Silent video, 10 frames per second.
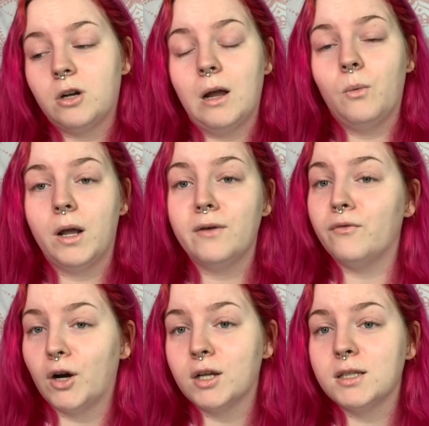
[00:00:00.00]
to try one at
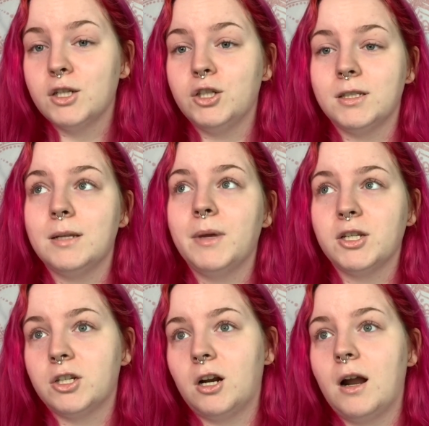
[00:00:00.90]
first, just to make
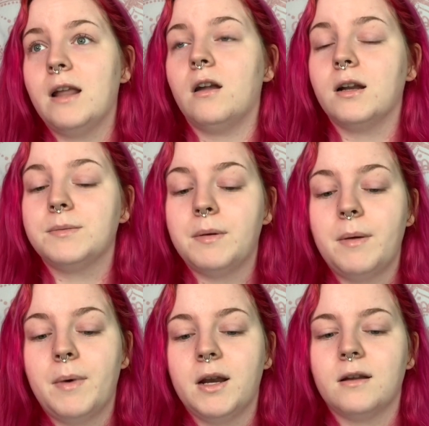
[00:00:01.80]
sure and not spend my
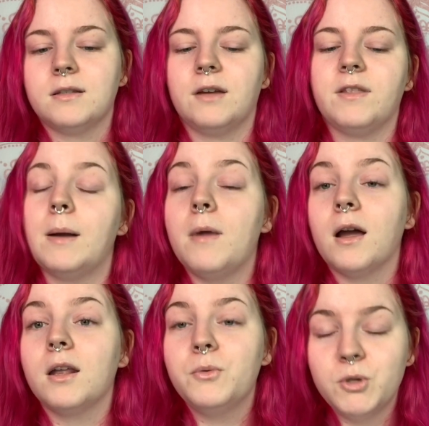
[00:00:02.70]
money on stuff that I'm not
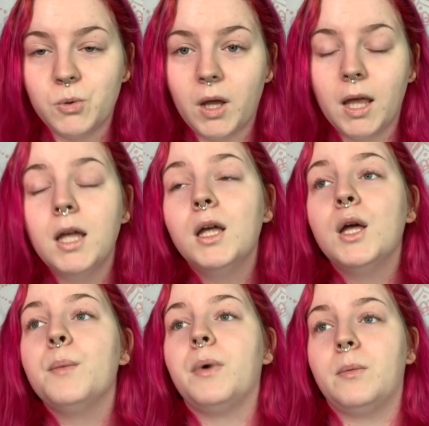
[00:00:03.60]
going to enjoy.
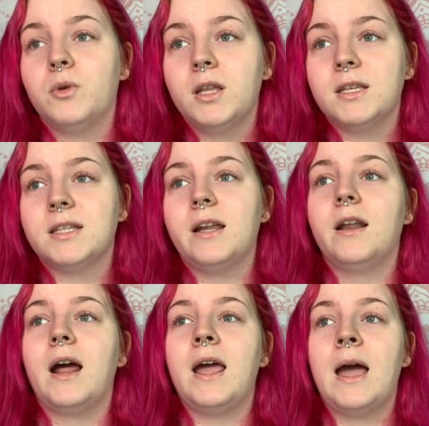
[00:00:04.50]
But I'm really
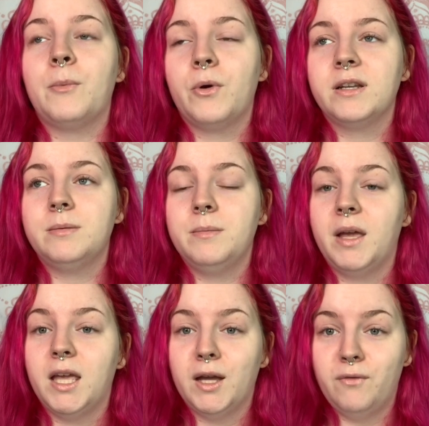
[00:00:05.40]
excited. I am going to be
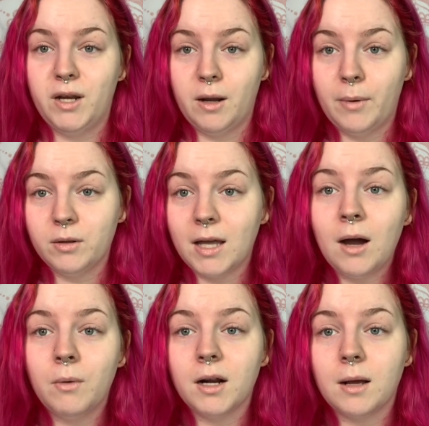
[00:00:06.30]
making a video about
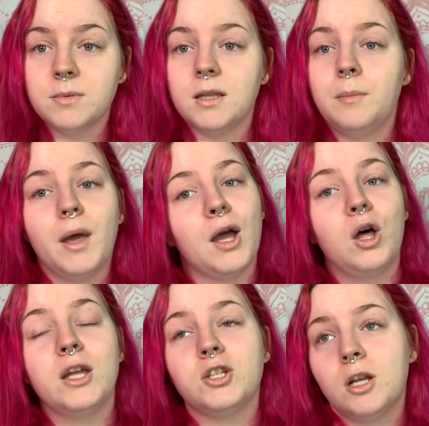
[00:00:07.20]
that when it comes in the mail.
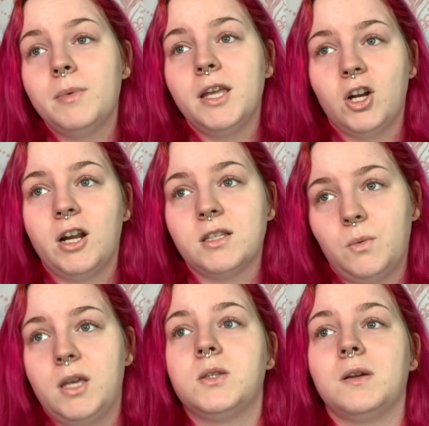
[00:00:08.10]
It should be here next
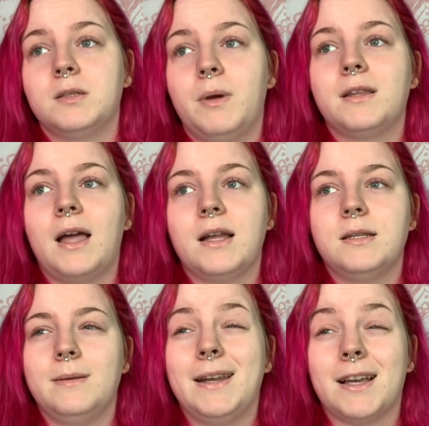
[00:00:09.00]
week, so expect that
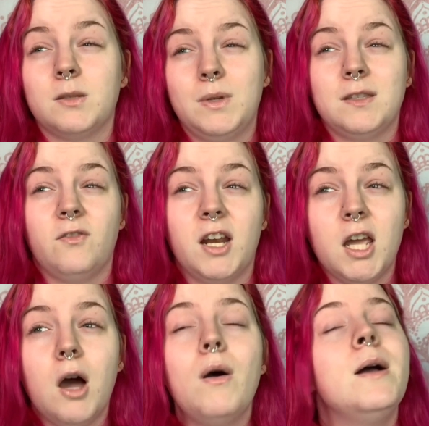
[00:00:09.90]
to be next week's
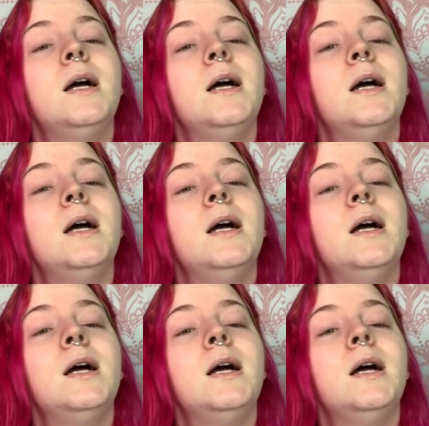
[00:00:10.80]
video.